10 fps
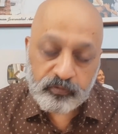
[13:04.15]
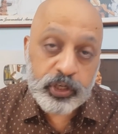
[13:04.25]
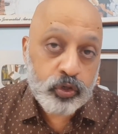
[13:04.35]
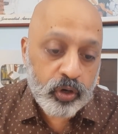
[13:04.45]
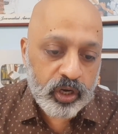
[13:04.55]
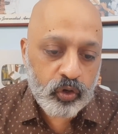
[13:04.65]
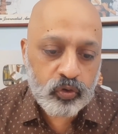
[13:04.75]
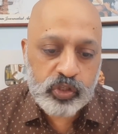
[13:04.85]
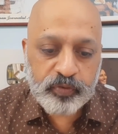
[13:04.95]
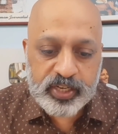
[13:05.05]
We should
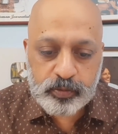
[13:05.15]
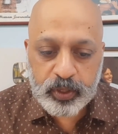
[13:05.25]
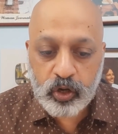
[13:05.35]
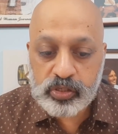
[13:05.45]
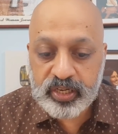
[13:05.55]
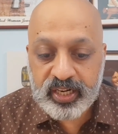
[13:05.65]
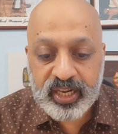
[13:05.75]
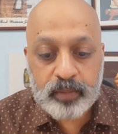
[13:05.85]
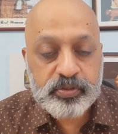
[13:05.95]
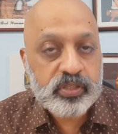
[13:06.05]
reuse waste because
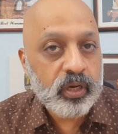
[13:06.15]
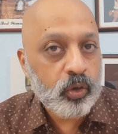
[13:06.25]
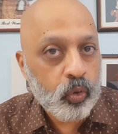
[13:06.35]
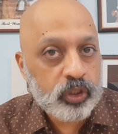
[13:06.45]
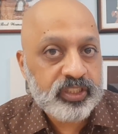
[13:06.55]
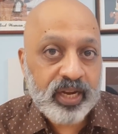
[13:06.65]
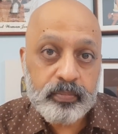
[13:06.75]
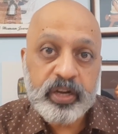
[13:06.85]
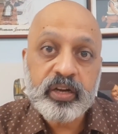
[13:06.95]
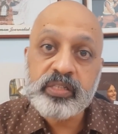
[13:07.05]
it keeps the goods
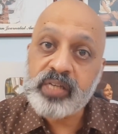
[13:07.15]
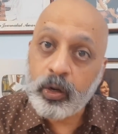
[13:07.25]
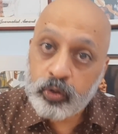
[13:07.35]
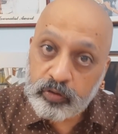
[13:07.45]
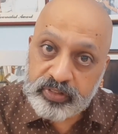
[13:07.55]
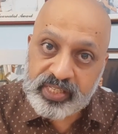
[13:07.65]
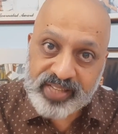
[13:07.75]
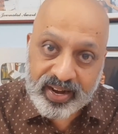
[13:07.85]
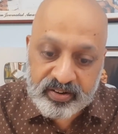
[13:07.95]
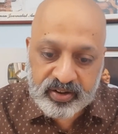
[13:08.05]
and materials out of the
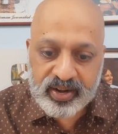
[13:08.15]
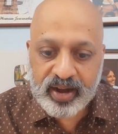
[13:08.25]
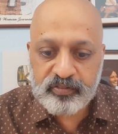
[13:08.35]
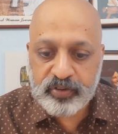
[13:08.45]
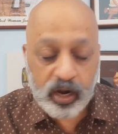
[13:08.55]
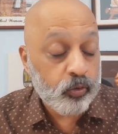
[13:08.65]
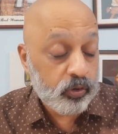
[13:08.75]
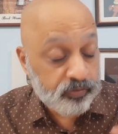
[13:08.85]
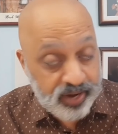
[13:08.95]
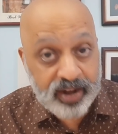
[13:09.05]
sanitary landfill,
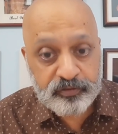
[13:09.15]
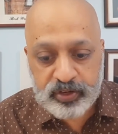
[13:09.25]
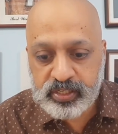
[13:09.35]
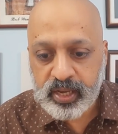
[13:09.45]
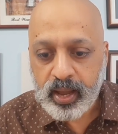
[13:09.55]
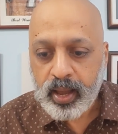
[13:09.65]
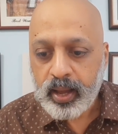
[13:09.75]
out of landfills,